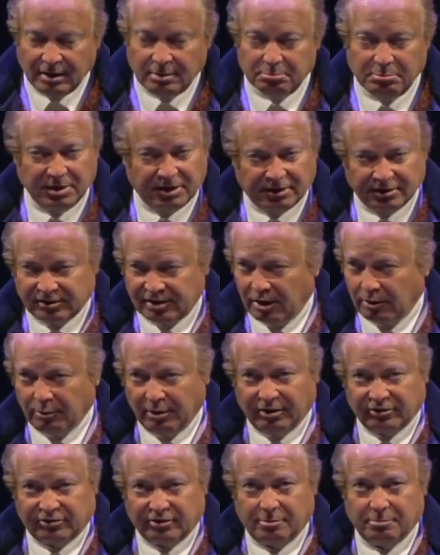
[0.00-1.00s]

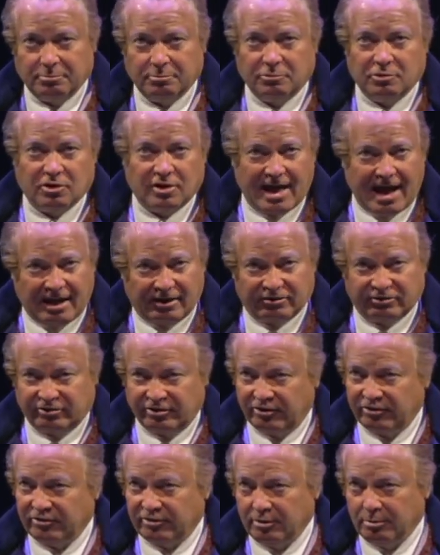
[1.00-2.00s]
Militarism, class
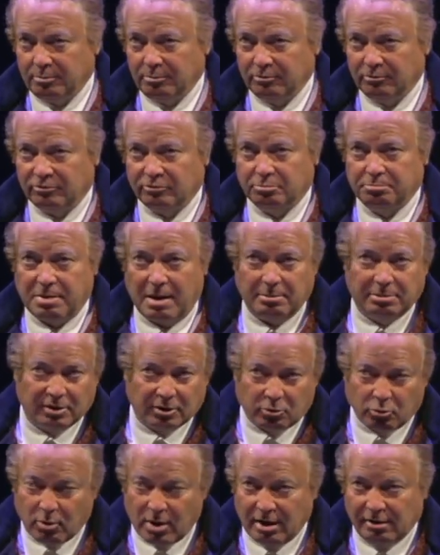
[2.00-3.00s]
systems,
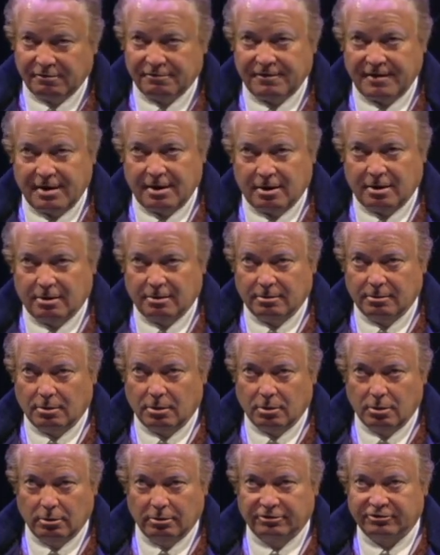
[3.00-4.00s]
public welfare,
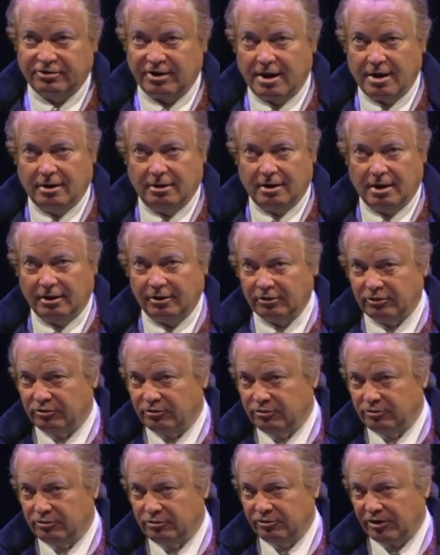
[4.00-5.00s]
wholesale
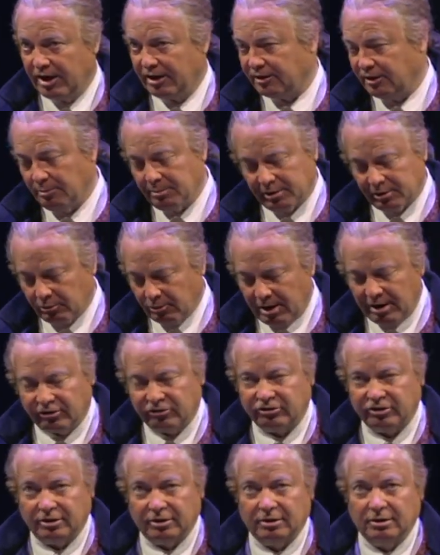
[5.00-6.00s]
unchecked
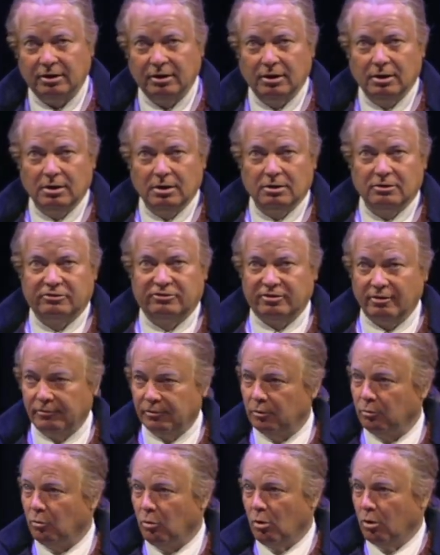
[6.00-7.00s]
immigration,
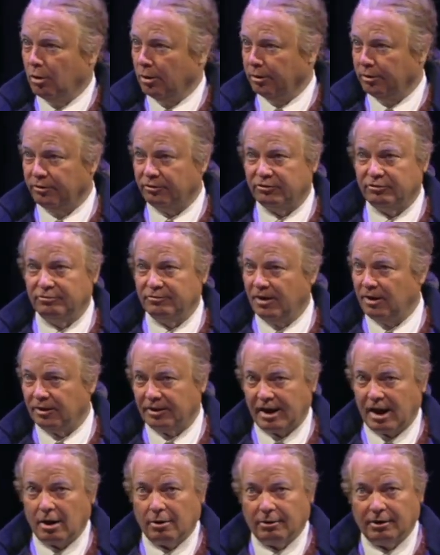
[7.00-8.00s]
civil wars,
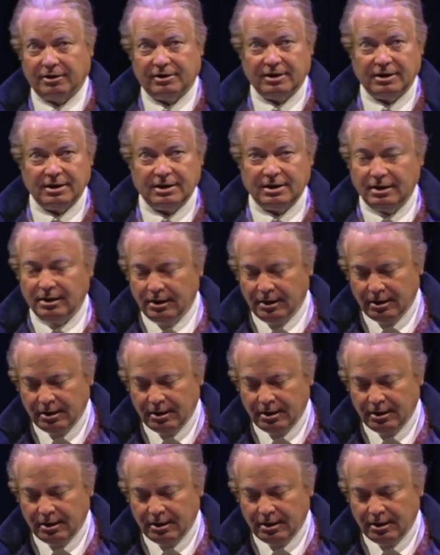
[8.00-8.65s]
vulgarity,